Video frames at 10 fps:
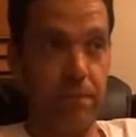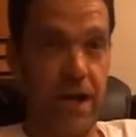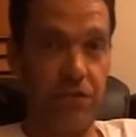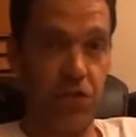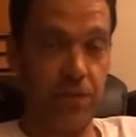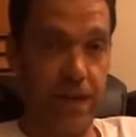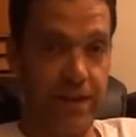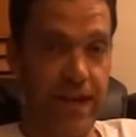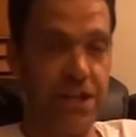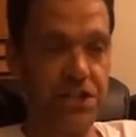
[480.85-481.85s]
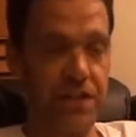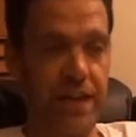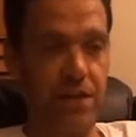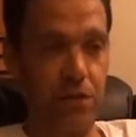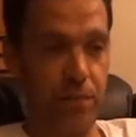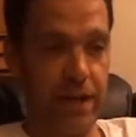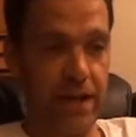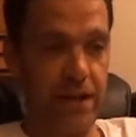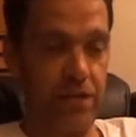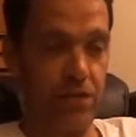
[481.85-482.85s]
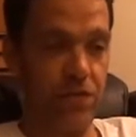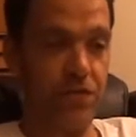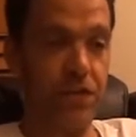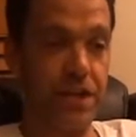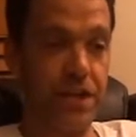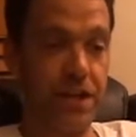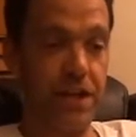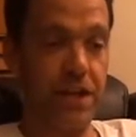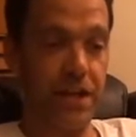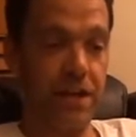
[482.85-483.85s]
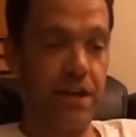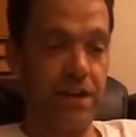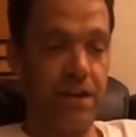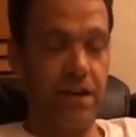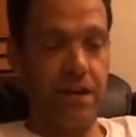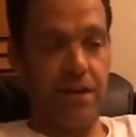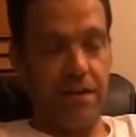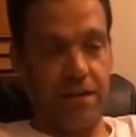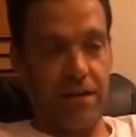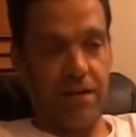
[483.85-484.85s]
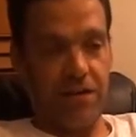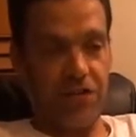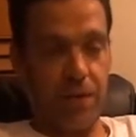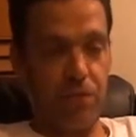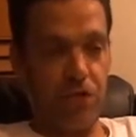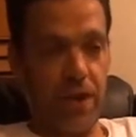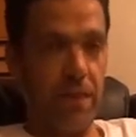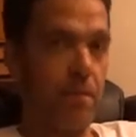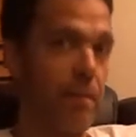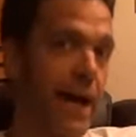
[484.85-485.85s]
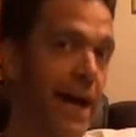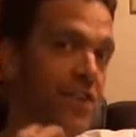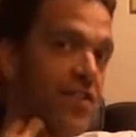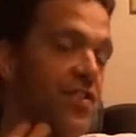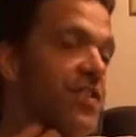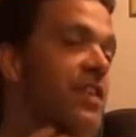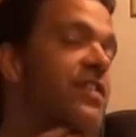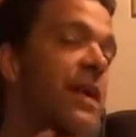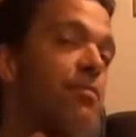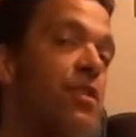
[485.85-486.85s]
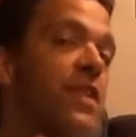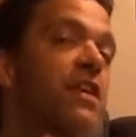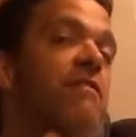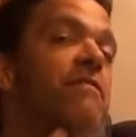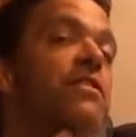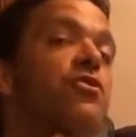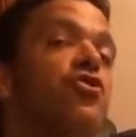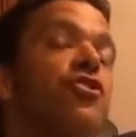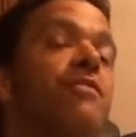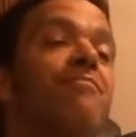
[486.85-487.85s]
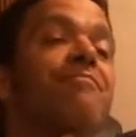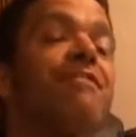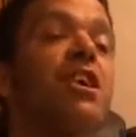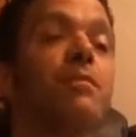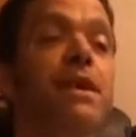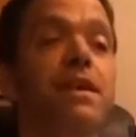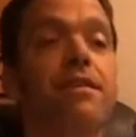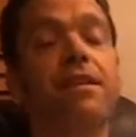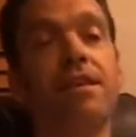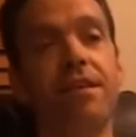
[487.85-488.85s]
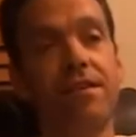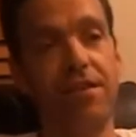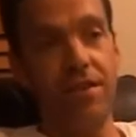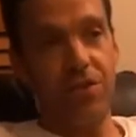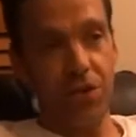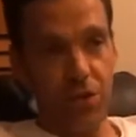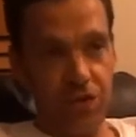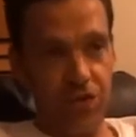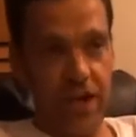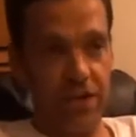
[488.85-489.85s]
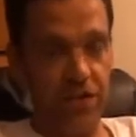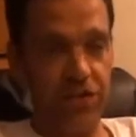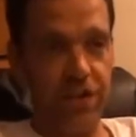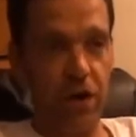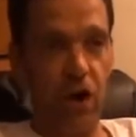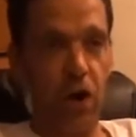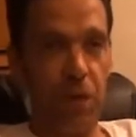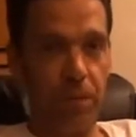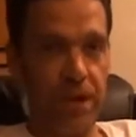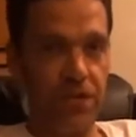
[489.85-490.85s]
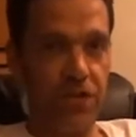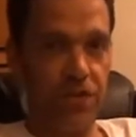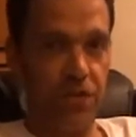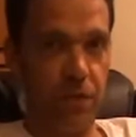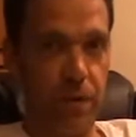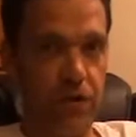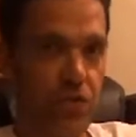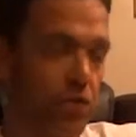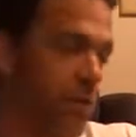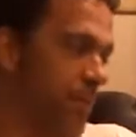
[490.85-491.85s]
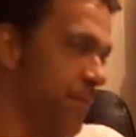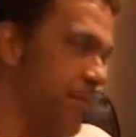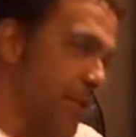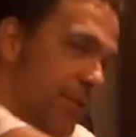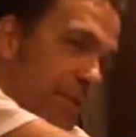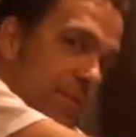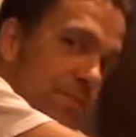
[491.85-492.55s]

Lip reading: mindfulness meditation that you begin to separate the mass, separate the confusion, you know what I mean? So you start to see all the pieces of the puzzle, you know?